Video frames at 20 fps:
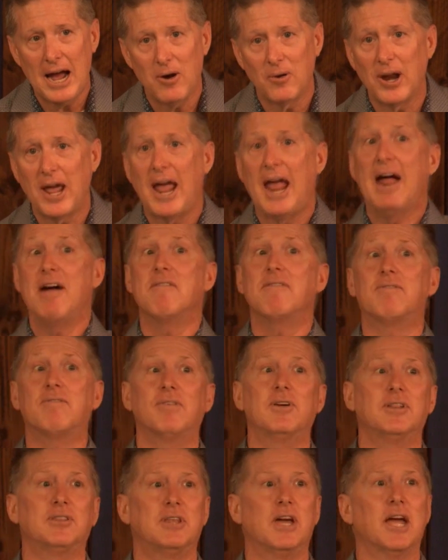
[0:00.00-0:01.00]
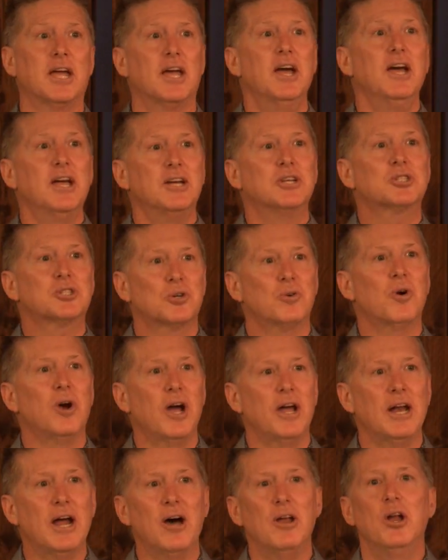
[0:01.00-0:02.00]
out. Everything is
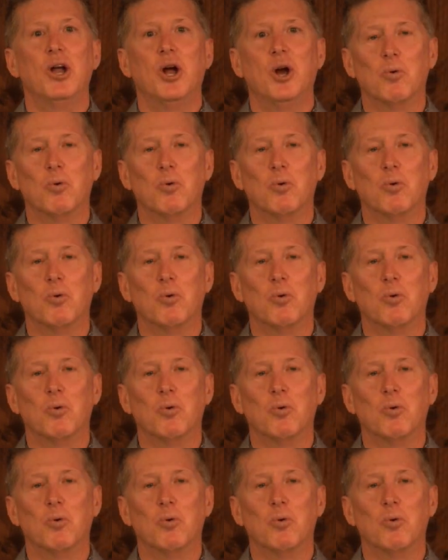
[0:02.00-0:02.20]
crying out